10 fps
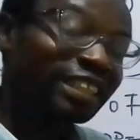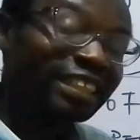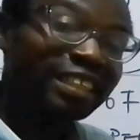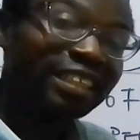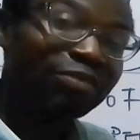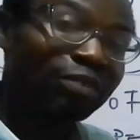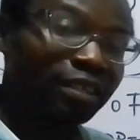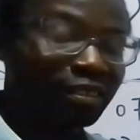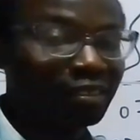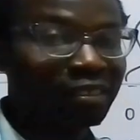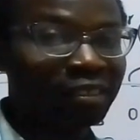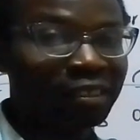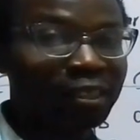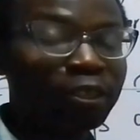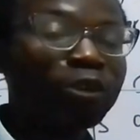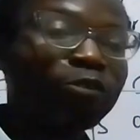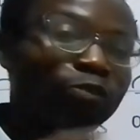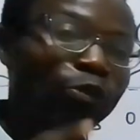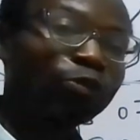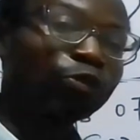in the liver
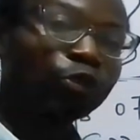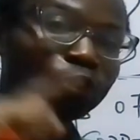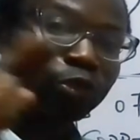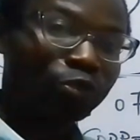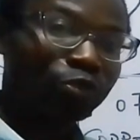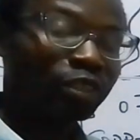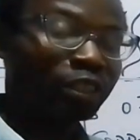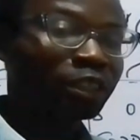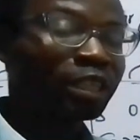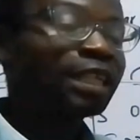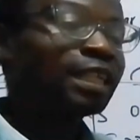for future usage.